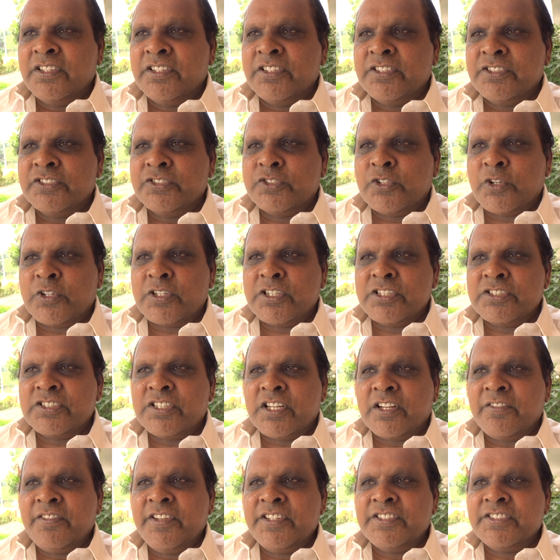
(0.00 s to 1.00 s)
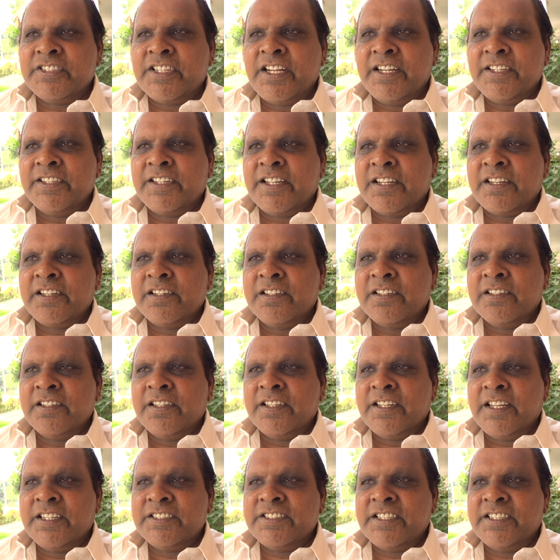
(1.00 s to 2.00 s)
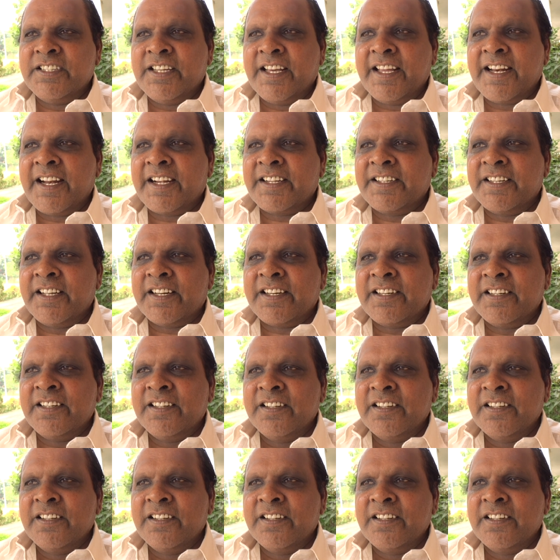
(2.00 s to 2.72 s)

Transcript: social service center as a director,